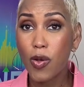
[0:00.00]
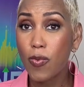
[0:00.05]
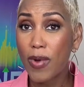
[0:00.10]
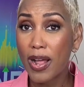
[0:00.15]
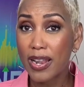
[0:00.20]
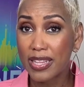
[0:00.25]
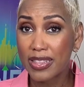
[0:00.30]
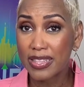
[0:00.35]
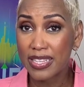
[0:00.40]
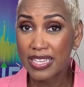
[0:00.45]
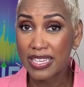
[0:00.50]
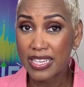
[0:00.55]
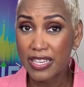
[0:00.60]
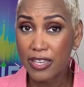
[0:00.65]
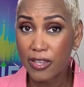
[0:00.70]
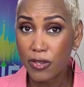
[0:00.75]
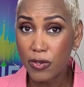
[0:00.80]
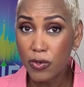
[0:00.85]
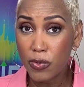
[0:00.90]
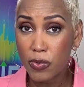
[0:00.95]
while in the
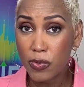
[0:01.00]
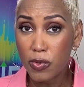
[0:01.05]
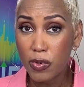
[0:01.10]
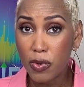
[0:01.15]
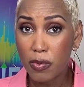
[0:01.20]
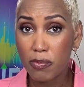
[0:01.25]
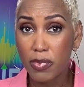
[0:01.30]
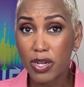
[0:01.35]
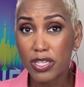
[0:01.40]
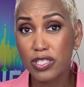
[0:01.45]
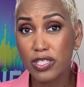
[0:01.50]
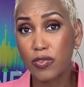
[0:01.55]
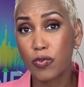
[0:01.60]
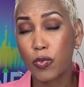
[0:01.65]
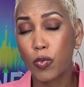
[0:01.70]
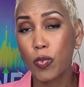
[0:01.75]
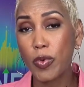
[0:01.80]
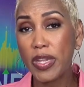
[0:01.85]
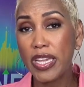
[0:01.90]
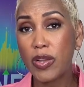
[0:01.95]
EU, months
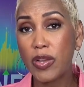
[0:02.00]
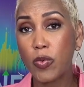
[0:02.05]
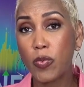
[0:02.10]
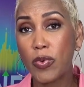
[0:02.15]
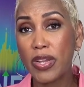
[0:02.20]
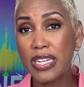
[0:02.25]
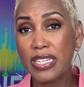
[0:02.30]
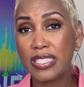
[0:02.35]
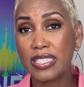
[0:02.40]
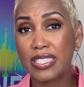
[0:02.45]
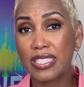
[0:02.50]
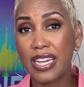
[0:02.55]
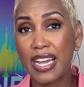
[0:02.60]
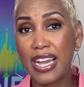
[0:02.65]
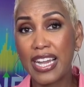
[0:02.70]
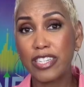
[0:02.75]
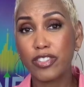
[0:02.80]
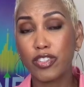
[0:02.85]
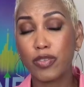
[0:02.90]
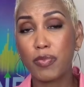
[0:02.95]
of weak wind and
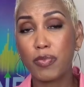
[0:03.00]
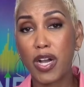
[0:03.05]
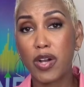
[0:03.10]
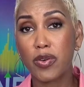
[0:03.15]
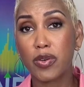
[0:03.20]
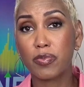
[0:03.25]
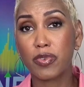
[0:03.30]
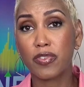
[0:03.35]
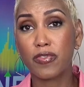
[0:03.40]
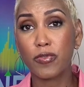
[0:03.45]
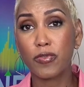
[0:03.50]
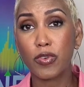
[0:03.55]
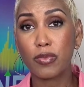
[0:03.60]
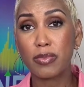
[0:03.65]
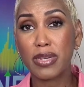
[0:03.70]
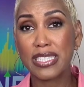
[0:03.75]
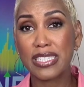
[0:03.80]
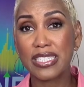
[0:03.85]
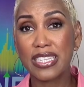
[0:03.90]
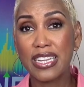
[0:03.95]
hydropower
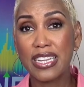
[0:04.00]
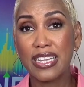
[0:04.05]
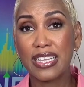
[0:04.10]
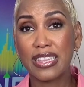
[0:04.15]
performance